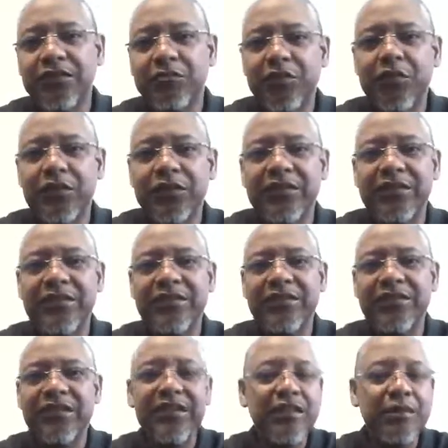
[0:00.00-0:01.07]
important
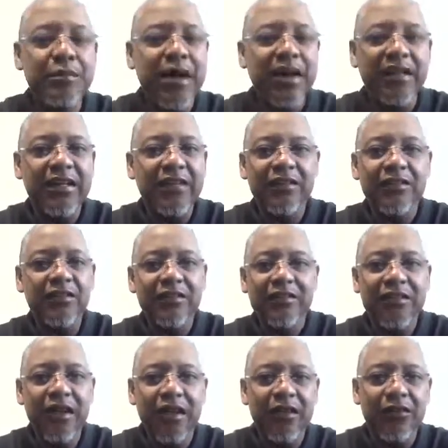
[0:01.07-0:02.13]
as anybody else's
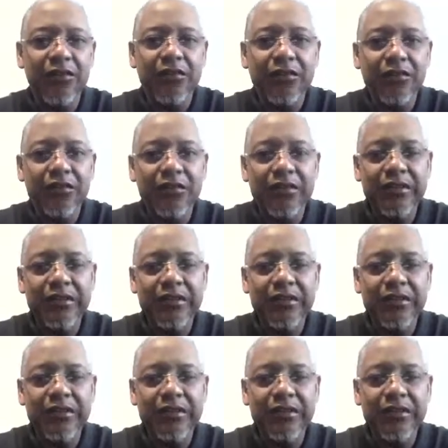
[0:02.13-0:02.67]
dollars.